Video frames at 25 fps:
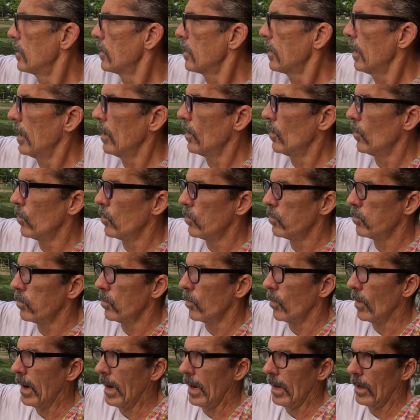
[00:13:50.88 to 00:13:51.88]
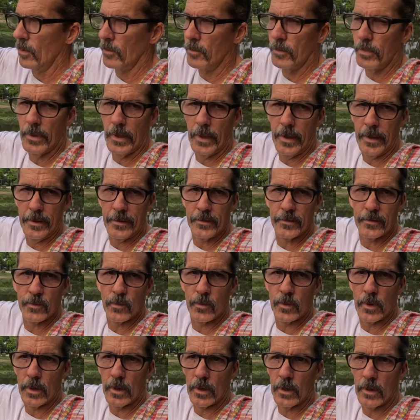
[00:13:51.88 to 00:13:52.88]
kind of wild place
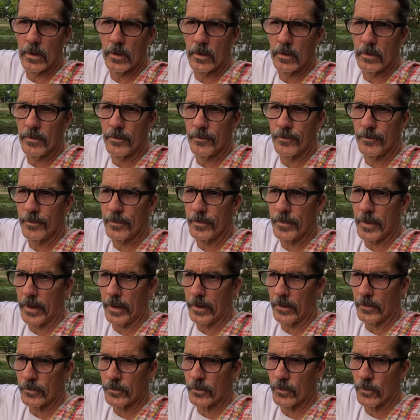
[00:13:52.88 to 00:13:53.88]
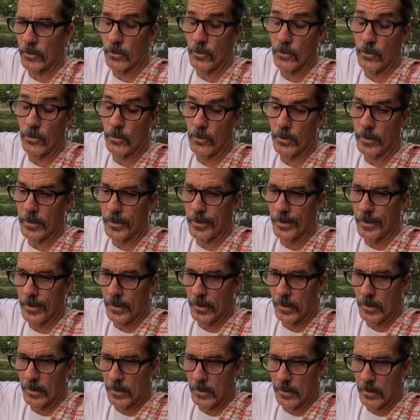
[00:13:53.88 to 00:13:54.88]
where things grew and,
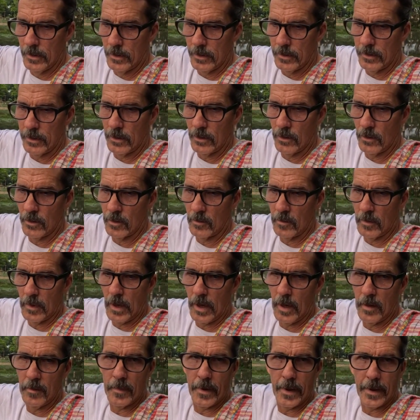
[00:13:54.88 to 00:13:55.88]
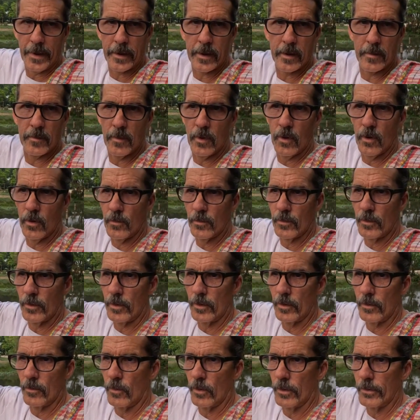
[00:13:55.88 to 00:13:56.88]
you know, the mom might come
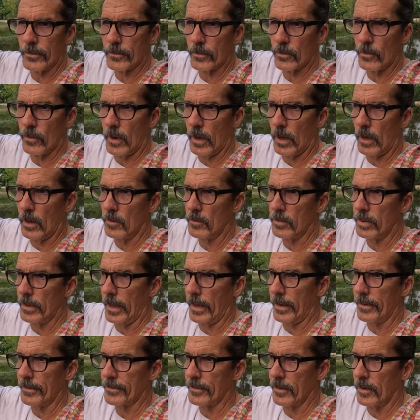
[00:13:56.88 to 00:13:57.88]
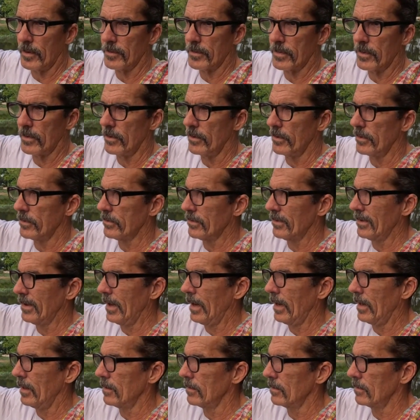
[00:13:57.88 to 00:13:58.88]
over once in a while and plant something and this or
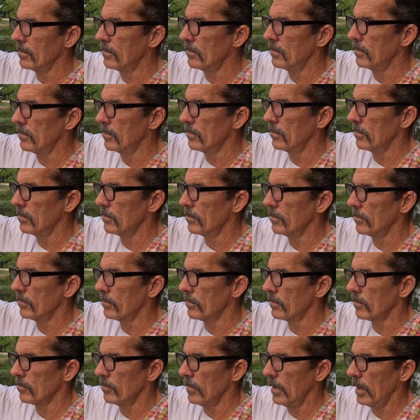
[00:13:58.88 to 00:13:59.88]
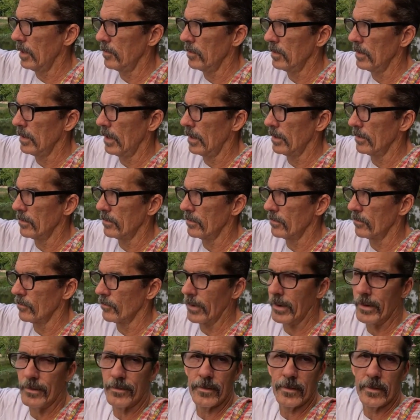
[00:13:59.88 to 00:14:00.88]
that. Maybe not
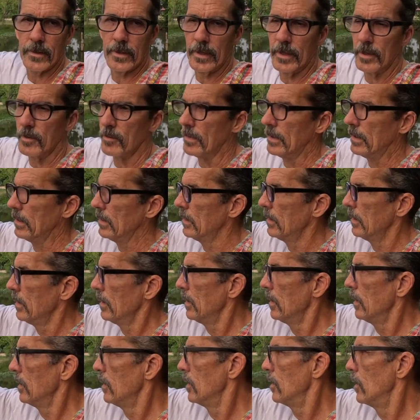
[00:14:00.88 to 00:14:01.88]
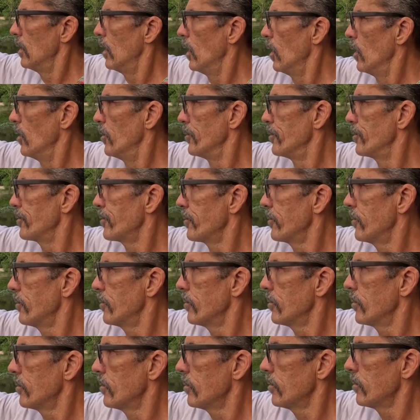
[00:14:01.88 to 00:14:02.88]
recently, but um,
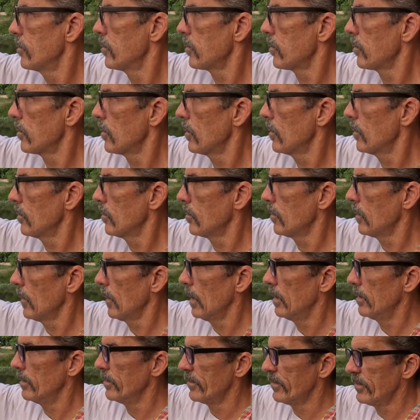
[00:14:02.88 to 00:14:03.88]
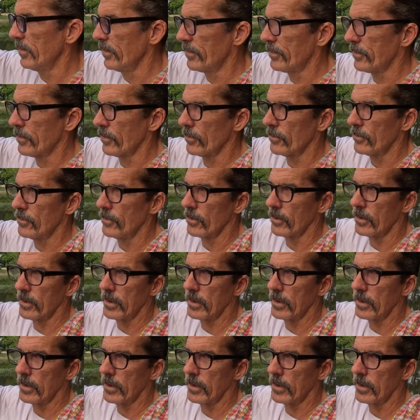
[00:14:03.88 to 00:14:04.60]
the sister took